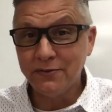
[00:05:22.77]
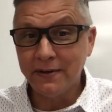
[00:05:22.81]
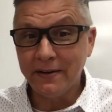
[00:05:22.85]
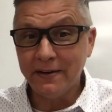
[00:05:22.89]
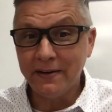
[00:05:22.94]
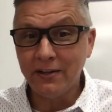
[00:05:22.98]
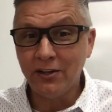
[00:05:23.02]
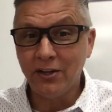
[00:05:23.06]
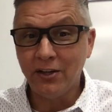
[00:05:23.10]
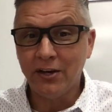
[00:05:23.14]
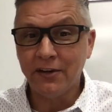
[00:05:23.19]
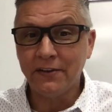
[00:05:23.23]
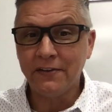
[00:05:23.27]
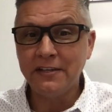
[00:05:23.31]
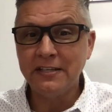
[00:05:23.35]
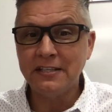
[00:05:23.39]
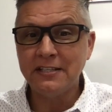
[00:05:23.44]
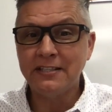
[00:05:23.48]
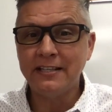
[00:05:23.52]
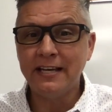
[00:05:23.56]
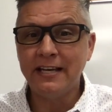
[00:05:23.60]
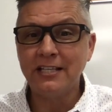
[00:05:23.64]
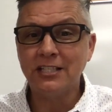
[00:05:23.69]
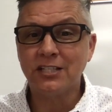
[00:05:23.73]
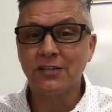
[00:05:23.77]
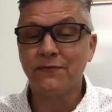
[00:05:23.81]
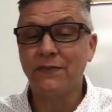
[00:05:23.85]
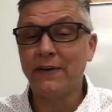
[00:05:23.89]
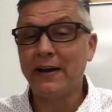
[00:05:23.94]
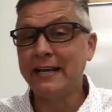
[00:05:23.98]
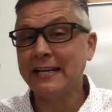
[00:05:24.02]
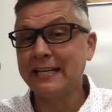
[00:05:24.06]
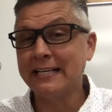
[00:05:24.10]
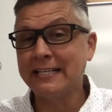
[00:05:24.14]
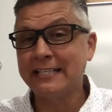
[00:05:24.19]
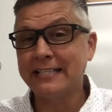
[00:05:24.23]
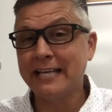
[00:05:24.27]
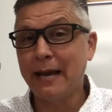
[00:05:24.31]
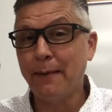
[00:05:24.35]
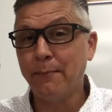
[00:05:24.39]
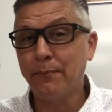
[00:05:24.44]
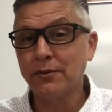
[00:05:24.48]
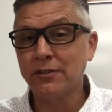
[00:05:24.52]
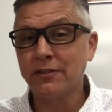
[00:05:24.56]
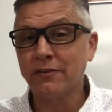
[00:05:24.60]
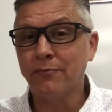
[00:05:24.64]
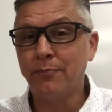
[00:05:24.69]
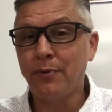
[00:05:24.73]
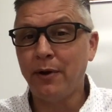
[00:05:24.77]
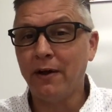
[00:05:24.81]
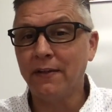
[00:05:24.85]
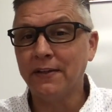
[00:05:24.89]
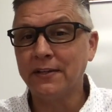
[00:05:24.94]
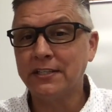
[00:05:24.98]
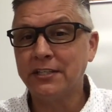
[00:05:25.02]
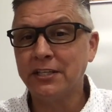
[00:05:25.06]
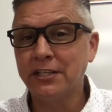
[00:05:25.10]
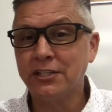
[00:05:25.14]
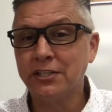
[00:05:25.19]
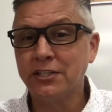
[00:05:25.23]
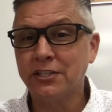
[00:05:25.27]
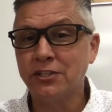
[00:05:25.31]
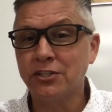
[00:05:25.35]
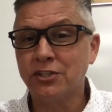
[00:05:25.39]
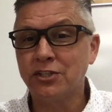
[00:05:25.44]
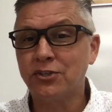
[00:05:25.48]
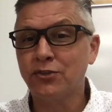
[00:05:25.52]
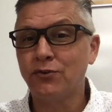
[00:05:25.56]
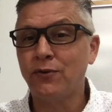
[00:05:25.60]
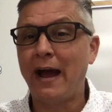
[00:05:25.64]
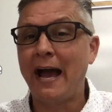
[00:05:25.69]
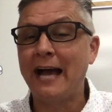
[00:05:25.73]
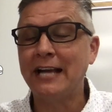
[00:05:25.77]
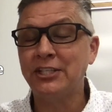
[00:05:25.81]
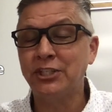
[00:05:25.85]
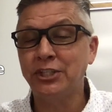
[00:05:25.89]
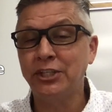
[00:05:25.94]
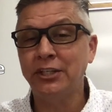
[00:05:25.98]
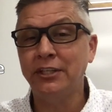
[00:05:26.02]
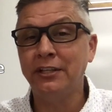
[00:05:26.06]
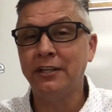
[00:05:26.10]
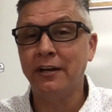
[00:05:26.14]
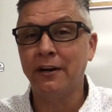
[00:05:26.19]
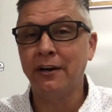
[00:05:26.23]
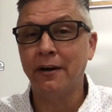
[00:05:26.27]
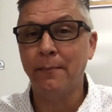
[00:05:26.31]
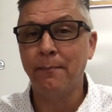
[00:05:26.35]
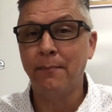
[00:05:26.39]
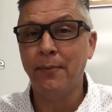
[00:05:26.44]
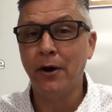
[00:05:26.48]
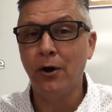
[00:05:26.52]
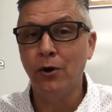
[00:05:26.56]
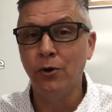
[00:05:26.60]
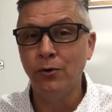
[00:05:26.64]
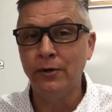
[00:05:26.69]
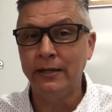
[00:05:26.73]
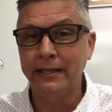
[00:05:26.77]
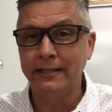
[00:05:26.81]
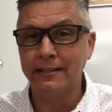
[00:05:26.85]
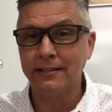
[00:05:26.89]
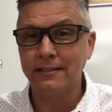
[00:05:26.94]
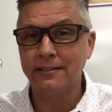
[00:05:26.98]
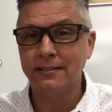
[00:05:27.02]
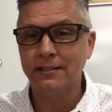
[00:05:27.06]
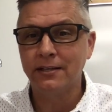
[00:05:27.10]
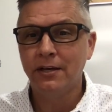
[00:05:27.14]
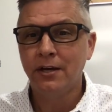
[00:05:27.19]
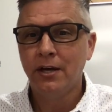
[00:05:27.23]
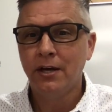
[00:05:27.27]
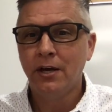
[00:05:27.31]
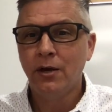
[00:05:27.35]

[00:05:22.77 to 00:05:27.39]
very long these days to find examples of politicians trashing their opponents